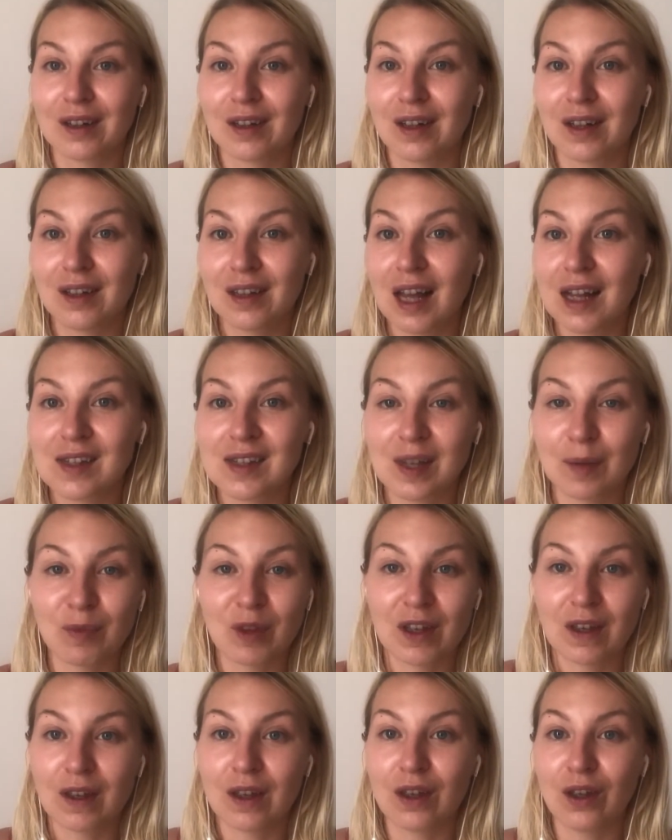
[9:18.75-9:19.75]
And that's
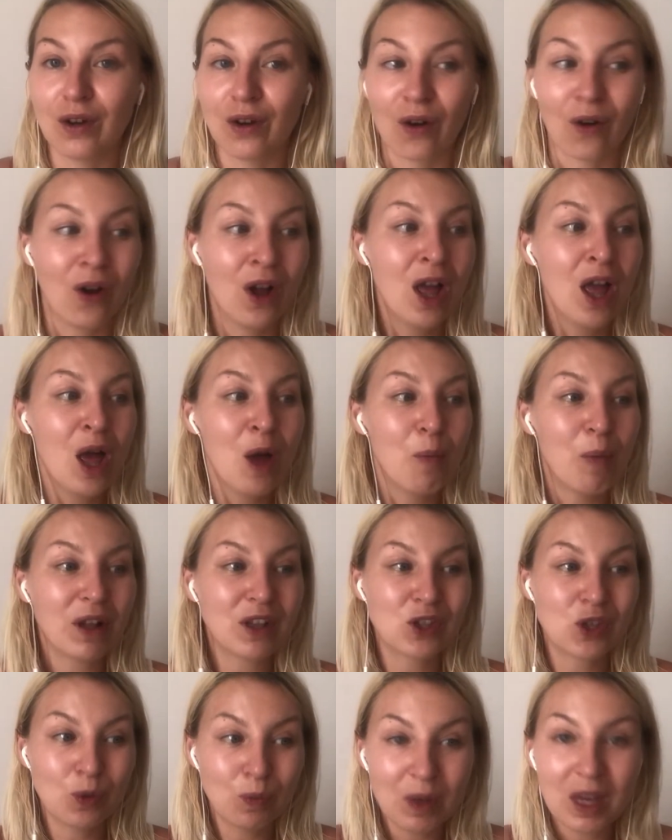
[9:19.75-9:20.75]
something, you know,
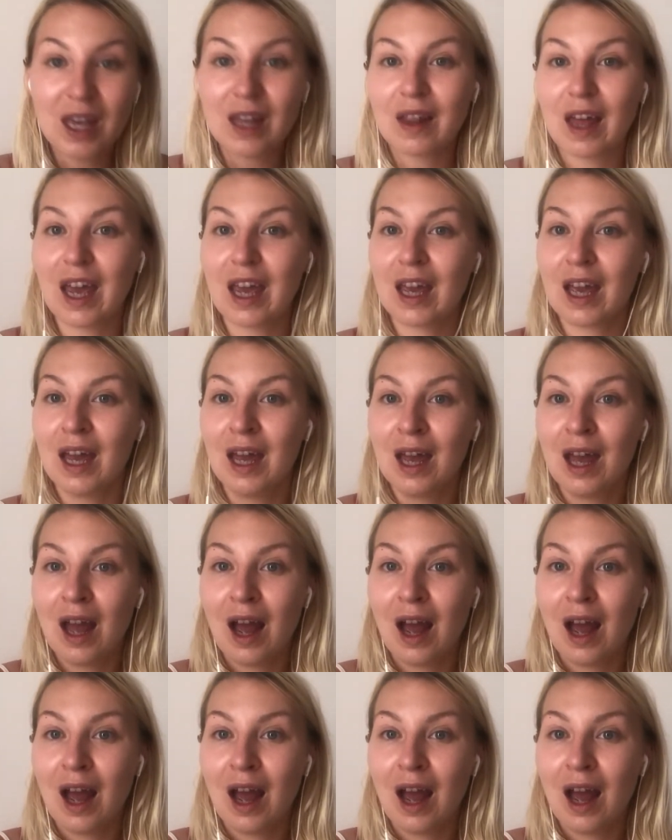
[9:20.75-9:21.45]
but to me, like,